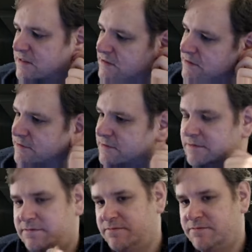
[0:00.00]
uh,
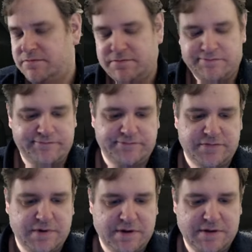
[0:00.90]

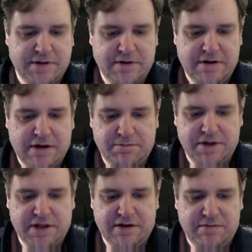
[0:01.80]
so uh, you know,
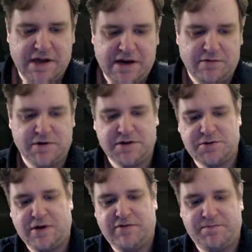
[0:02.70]
but they, they don't want us
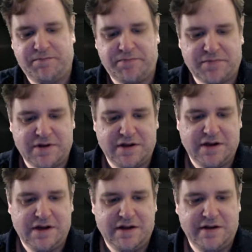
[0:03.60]
to have them.
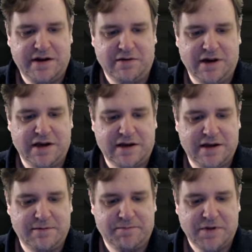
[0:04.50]
They don't like
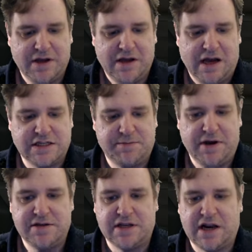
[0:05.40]
it. I
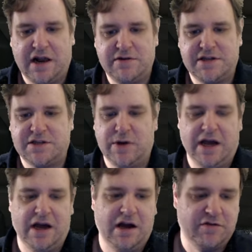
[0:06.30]
suppose the closest we
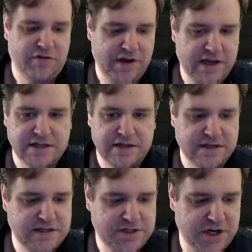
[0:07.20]
have is, and
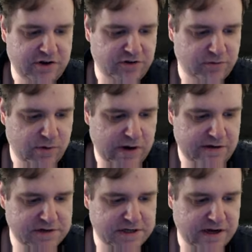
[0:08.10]
this is changing as well, where
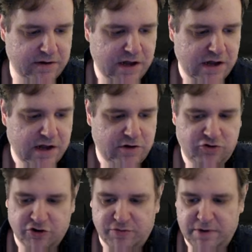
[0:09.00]
is it now?
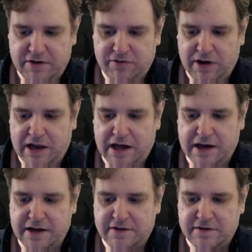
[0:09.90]
Judgment of
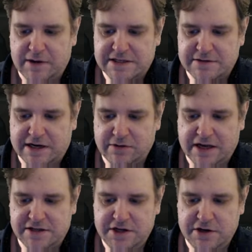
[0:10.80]
Light. Except I don't
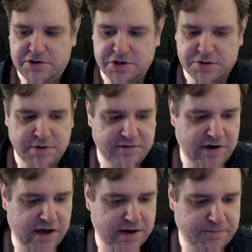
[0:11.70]
get to use Judgment of
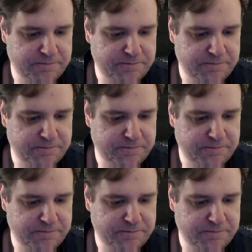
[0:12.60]
Light,